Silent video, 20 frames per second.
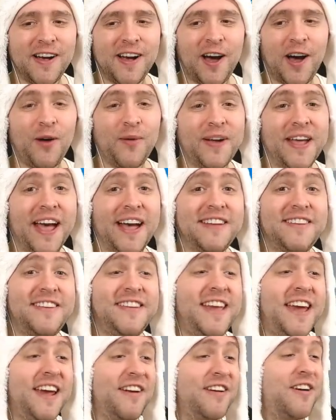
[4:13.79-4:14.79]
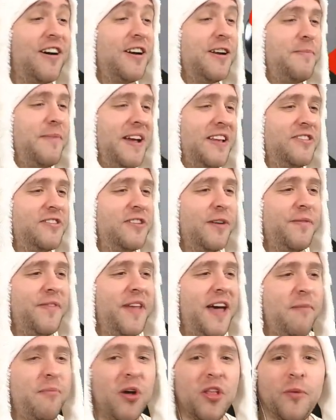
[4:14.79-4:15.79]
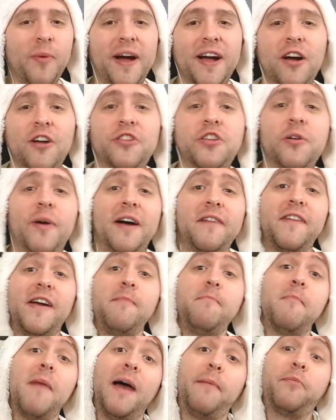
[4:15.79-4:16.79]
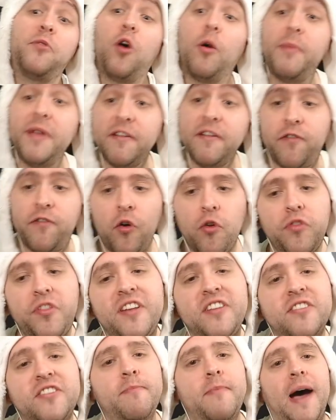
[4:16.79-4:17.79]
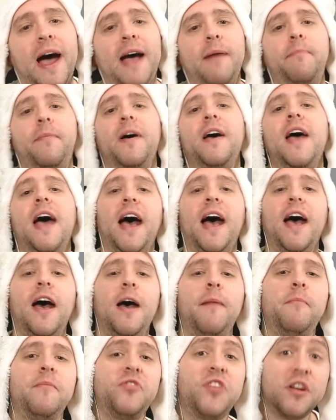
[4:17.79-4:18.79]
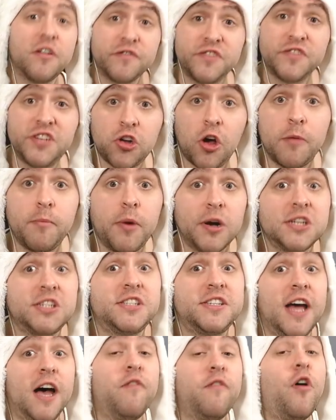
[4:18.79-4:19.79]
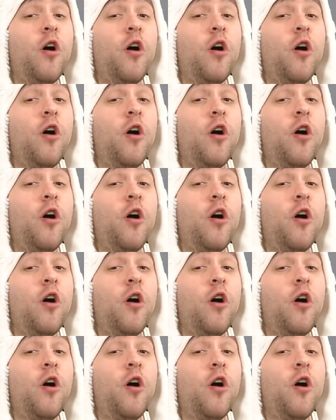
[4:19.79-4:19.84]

Okay, so yeah, I kind of messed up there. By the way, I do have a map coming for this map that I've designed myself.